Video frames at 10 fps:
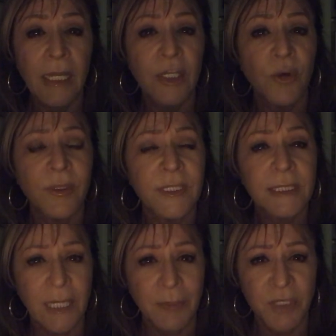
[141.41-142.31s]
You know, at the
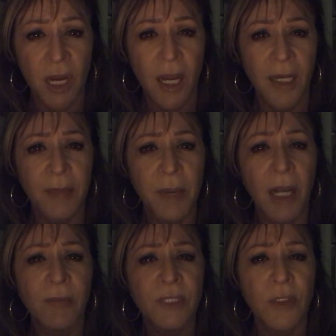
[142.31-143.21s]
same time,
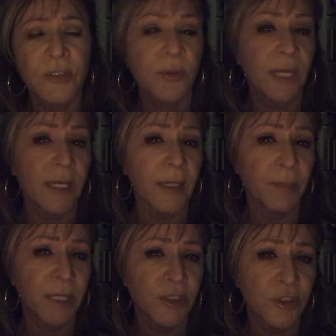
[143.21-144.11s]
I was also getting a
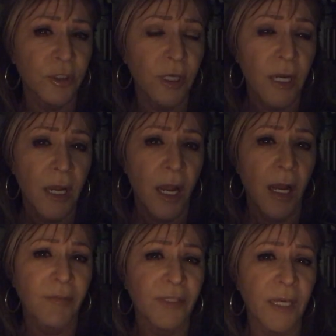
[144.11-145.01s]
picture
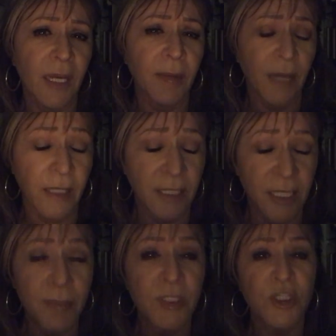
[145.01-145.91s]
of an, an
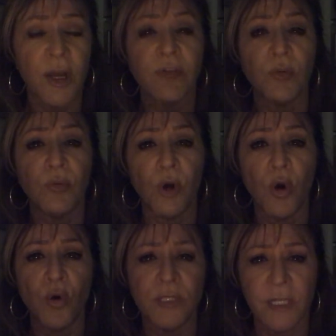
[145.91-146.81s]
image of a
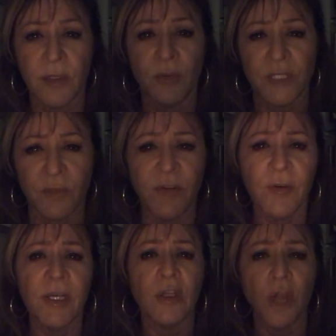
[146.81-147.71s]
rose, and it was a
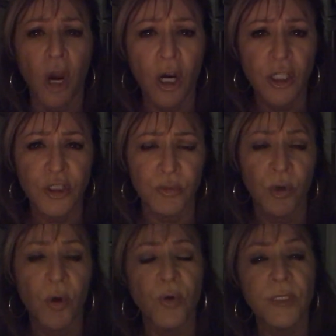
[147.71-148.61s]
very large
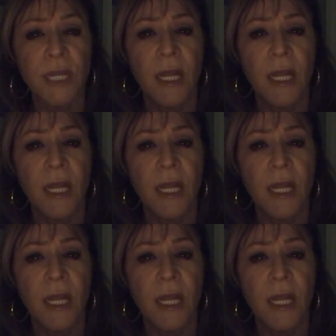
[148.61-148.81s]
rose.